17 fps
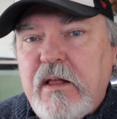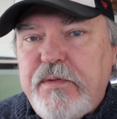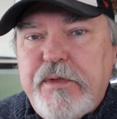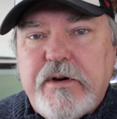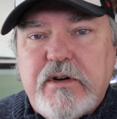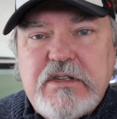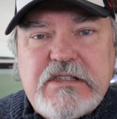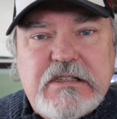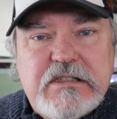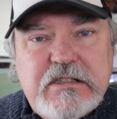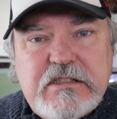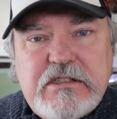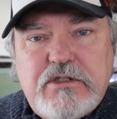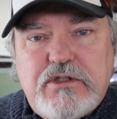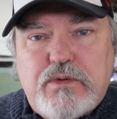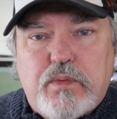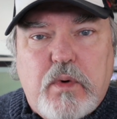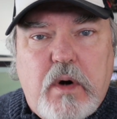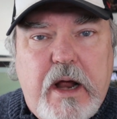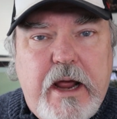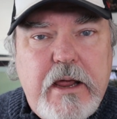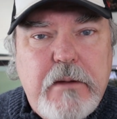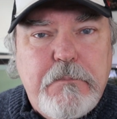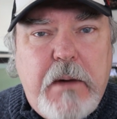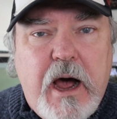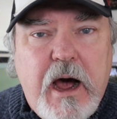There's this
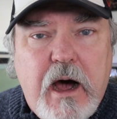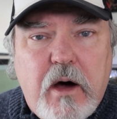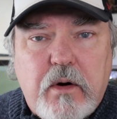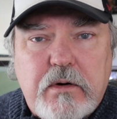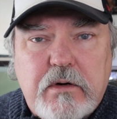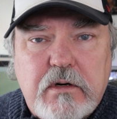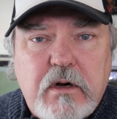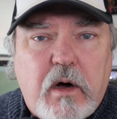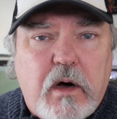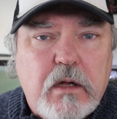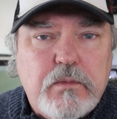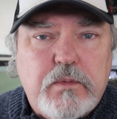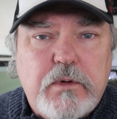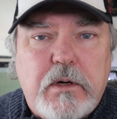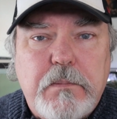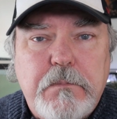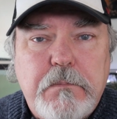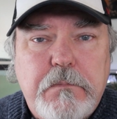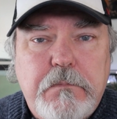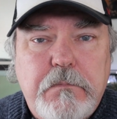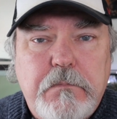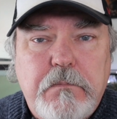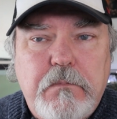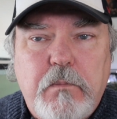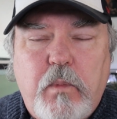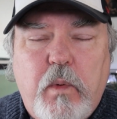dry powder called,
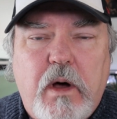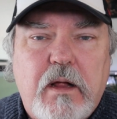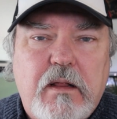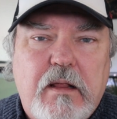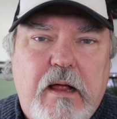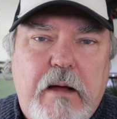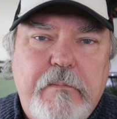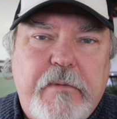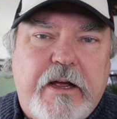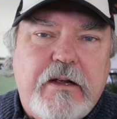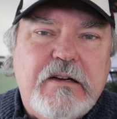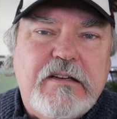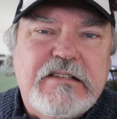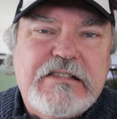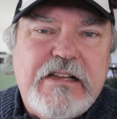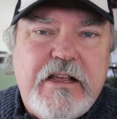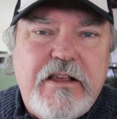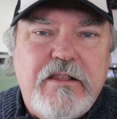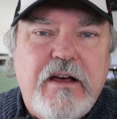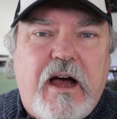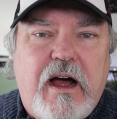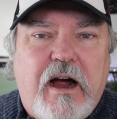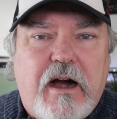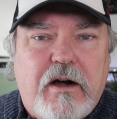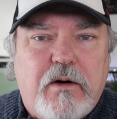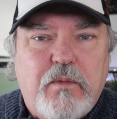well, I'm not going to say the
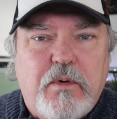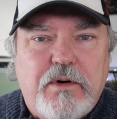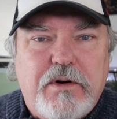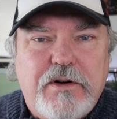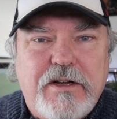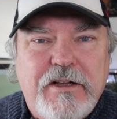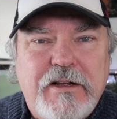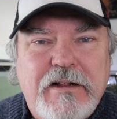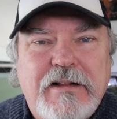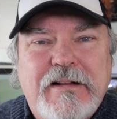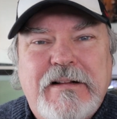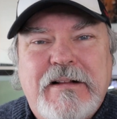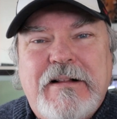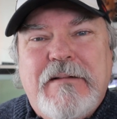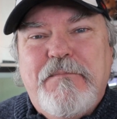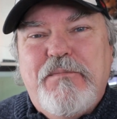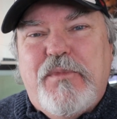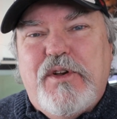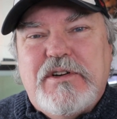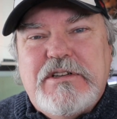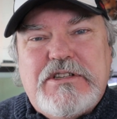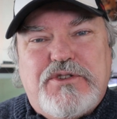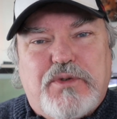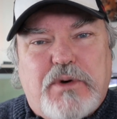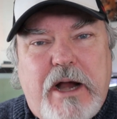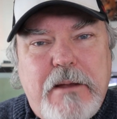R word.
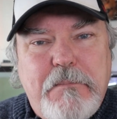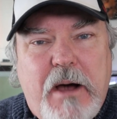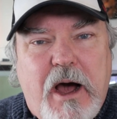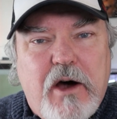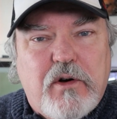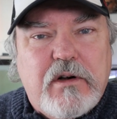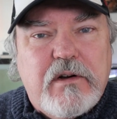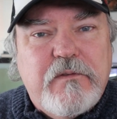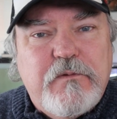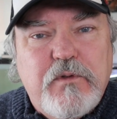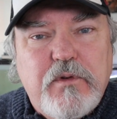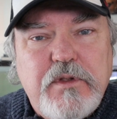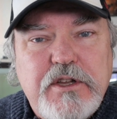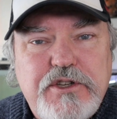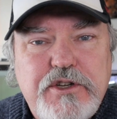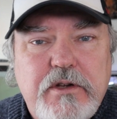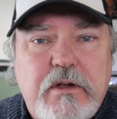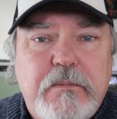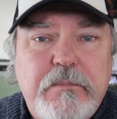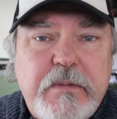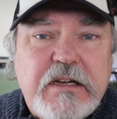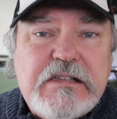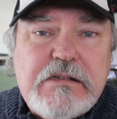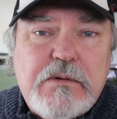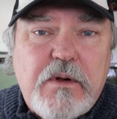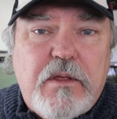There's dry powdered food that you can
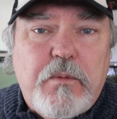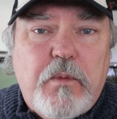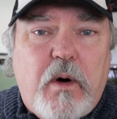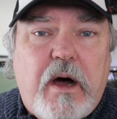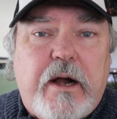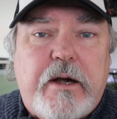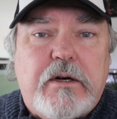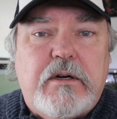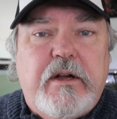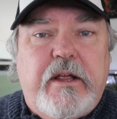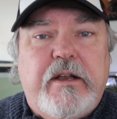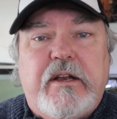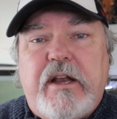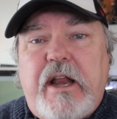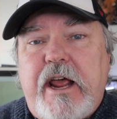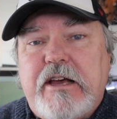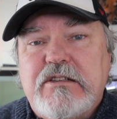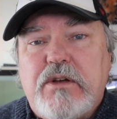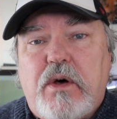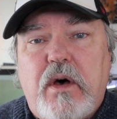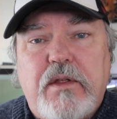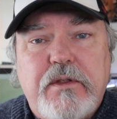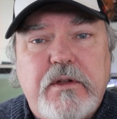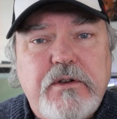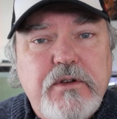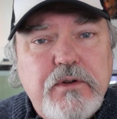mix with water, and it has
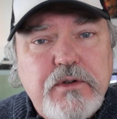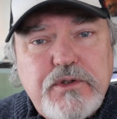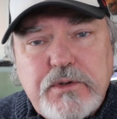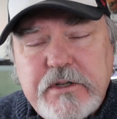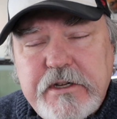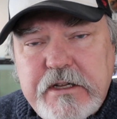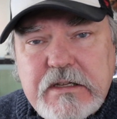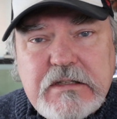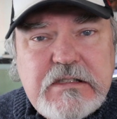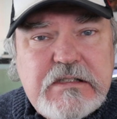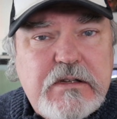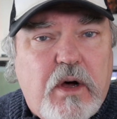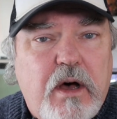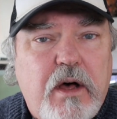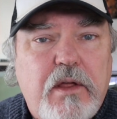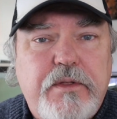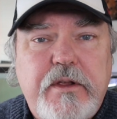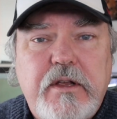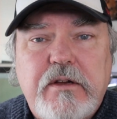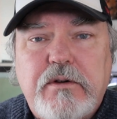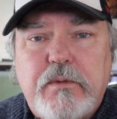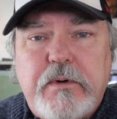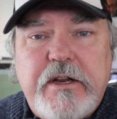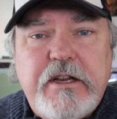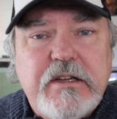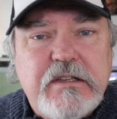all the nutrients, all the
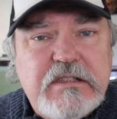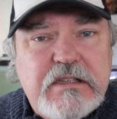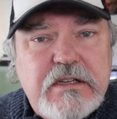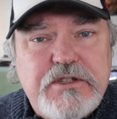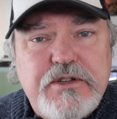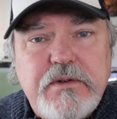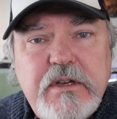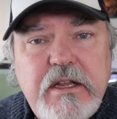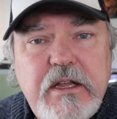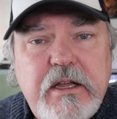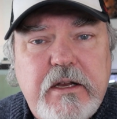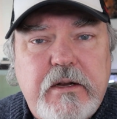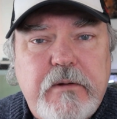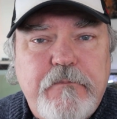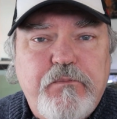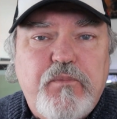ingredients that you need